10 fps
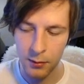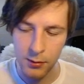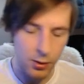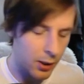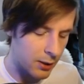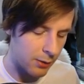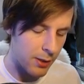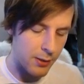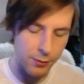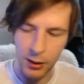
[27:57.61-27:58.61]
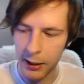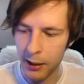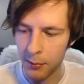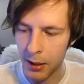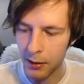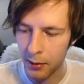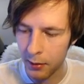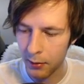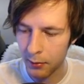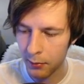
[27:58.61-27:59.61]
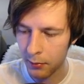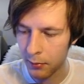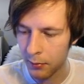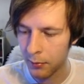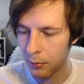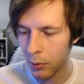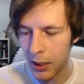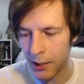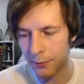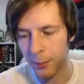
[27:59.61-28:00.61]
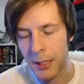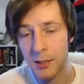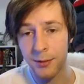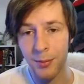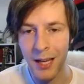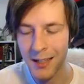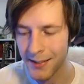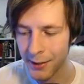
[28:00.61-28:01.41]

So you can derez if you like. I don't mind. We got information from that,